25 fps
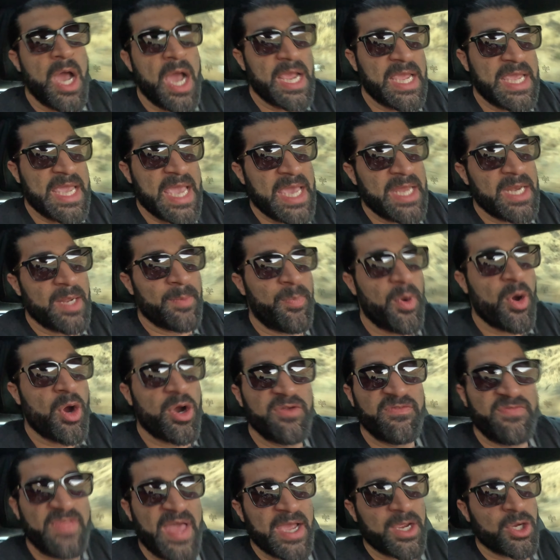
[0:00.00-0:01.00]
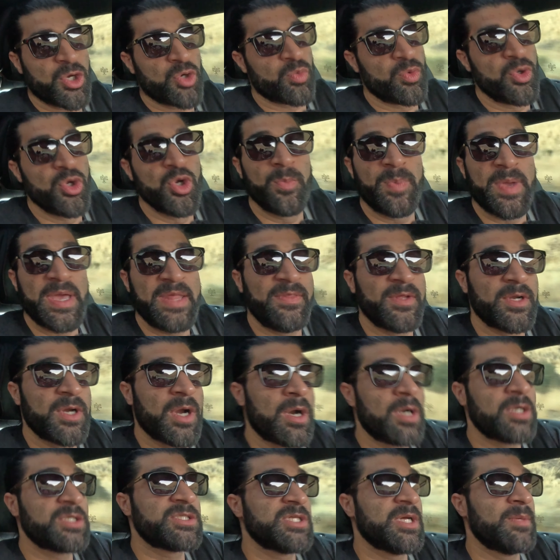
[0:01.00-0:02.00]
again, I'm part of that group, and there
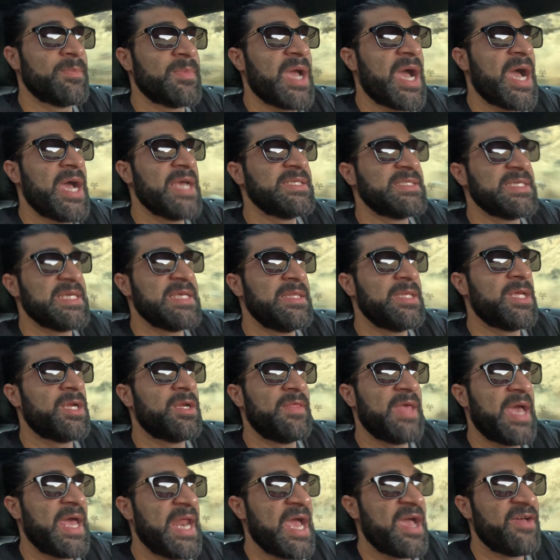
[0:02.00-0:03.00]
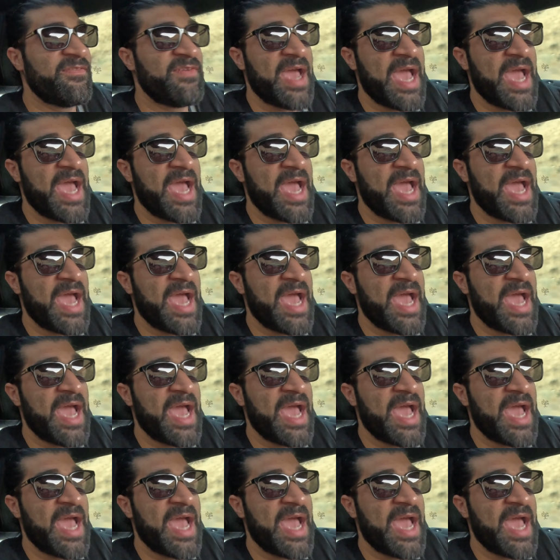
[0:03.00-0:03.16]
are some guys in there that have